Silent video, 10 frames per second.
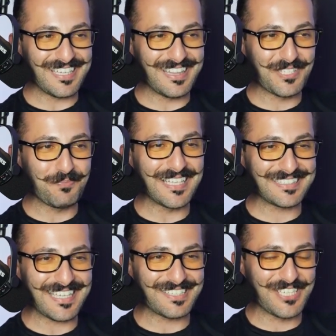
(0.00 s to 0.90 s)
see this
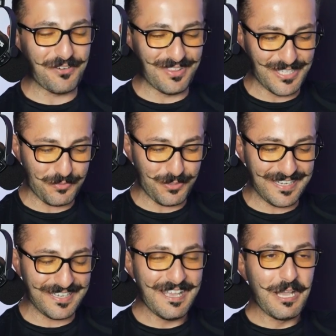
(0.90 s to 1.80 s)
podcast going this
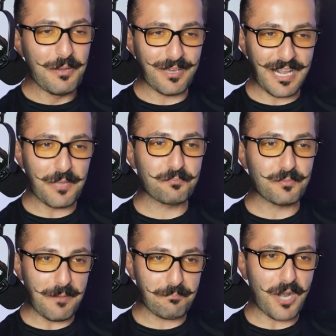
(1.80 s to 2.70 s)
way but I,
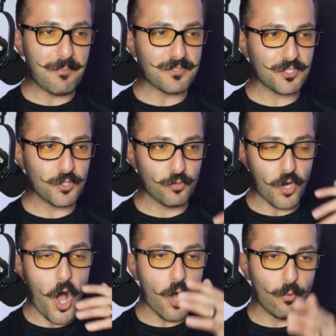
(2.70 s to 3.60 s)
I promise you,
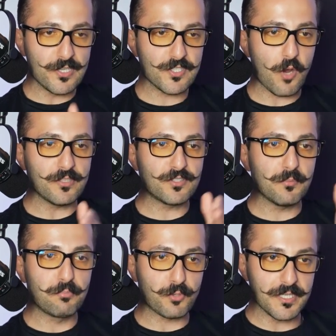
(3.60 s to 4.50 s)
we're always going
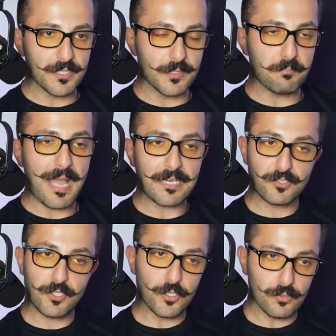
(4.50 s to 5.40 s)
to bring it back
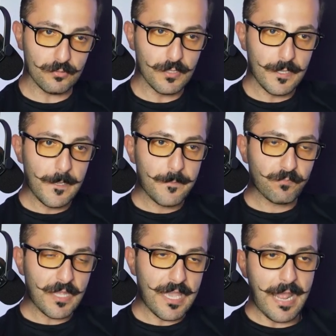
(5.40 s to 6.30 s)
to you
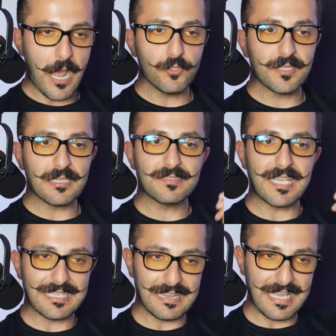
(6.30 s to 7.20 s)
and how you can
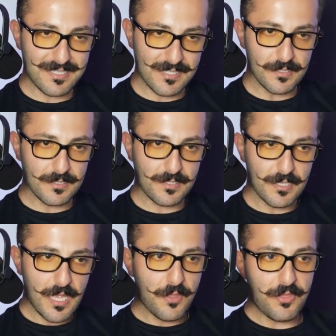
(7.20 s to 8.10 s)
take lessons
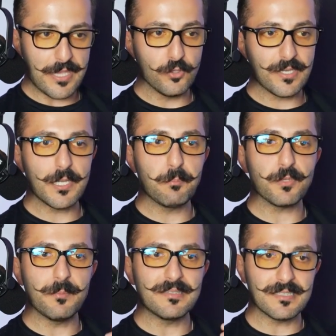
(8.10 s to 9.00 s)
that you can
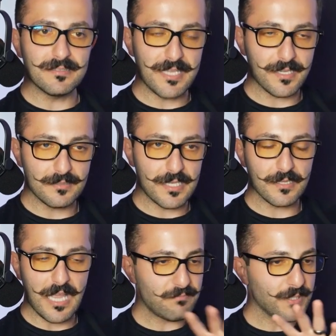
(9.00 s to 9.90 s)
implement in day to day
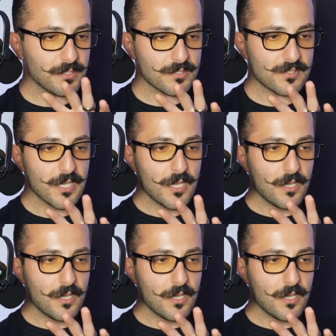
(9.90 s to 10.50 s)
life because